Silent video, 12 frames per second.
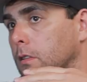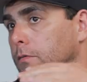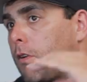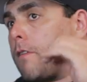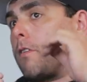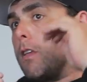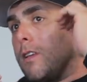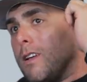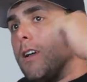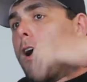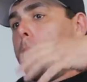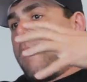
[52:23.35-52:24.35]
For every
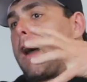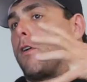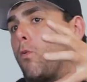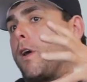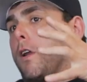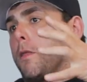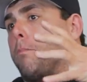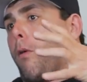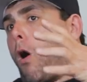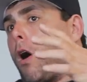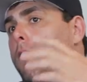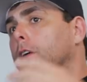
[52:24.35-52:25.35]
amount of weight on the
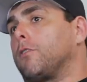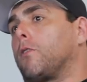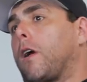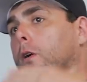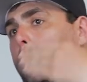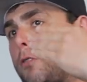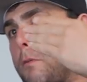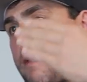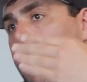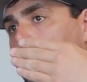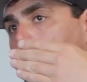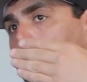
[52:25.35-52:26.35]
bar, there's a requisite
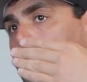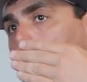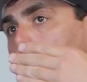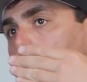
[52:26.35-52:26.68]
amount of power